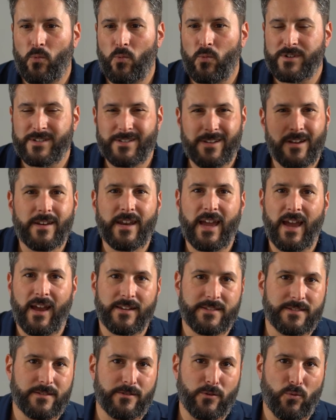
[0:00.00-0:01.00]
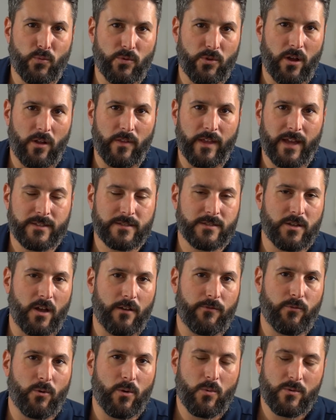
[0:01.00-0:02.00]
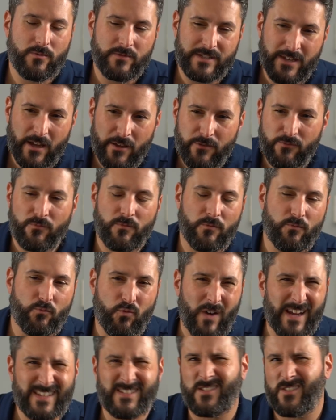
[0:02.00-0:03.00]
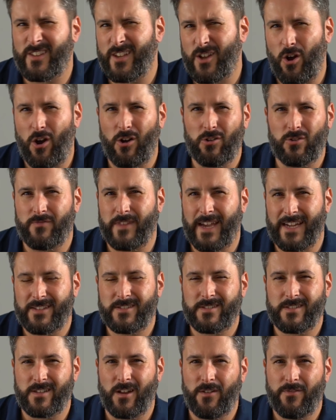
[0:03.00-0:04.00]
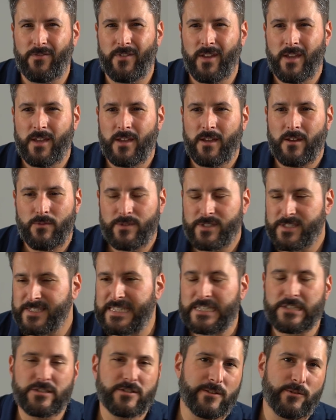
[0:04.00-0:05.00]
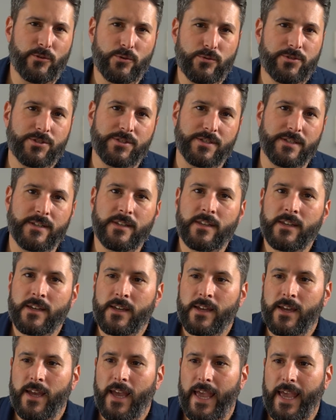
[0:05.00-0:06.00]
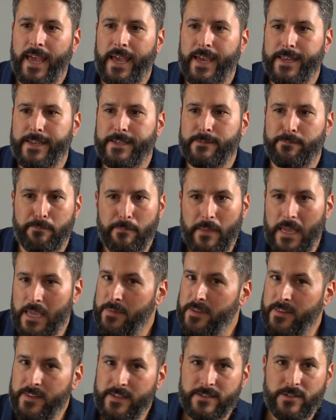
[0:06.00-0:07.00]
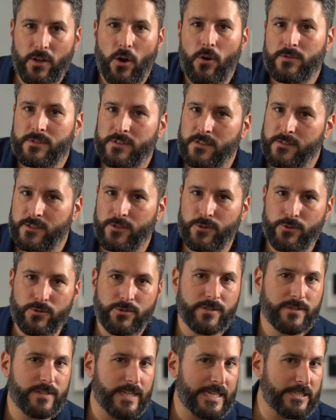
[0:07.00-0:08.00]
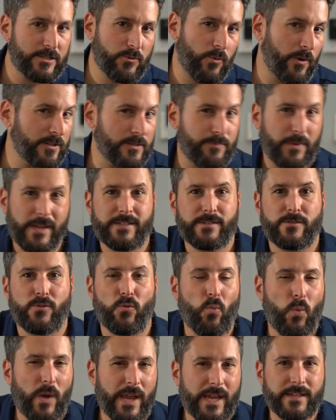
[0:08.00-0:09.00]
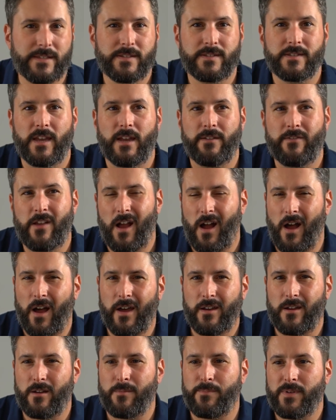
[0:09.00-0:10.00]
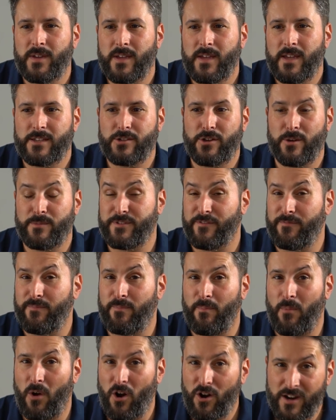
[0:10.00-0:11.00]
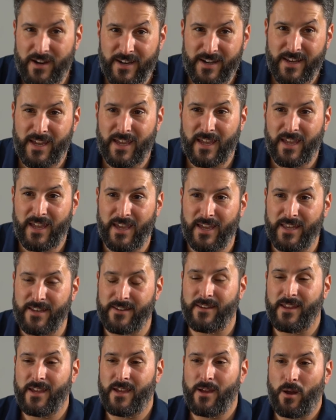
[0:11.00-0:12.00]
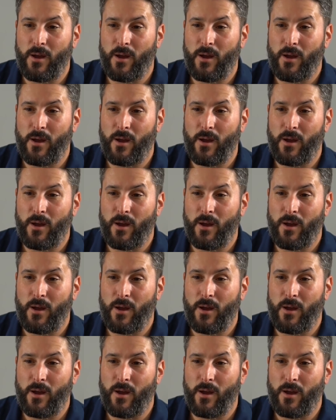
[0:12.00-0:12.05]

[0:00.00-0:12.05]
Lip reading: we're done hassling with all that software. We're done wrestling all of that stuff. We just need a solution. And maybe these hosted solutions like a Squarespace and a Wix have caught up in terms of marketing and